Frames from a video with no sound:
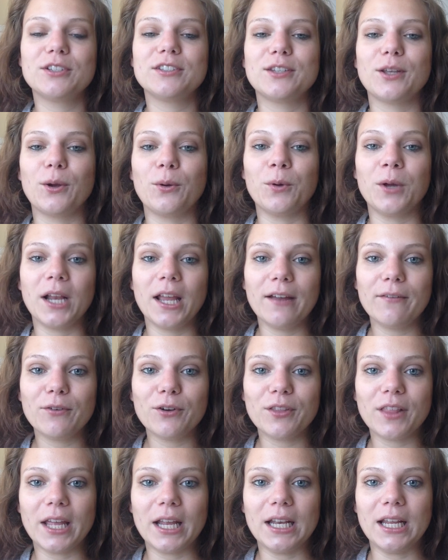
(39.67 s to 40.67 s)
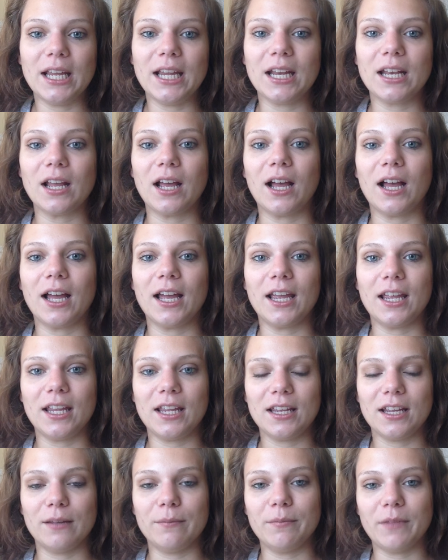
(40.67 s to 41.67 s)
So whatever they need, I
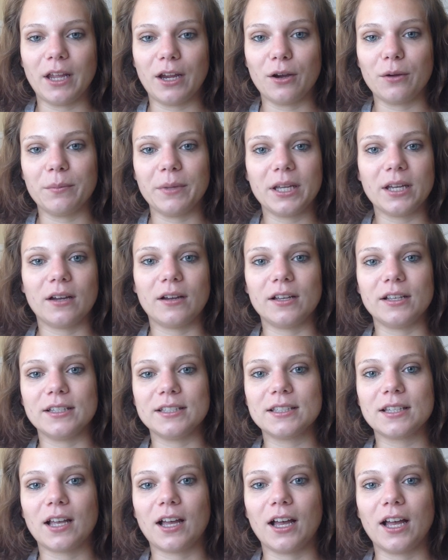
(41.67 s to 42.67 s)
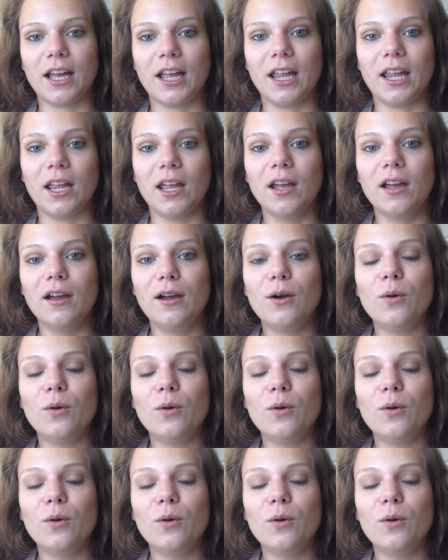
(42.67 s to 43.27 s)
am there because I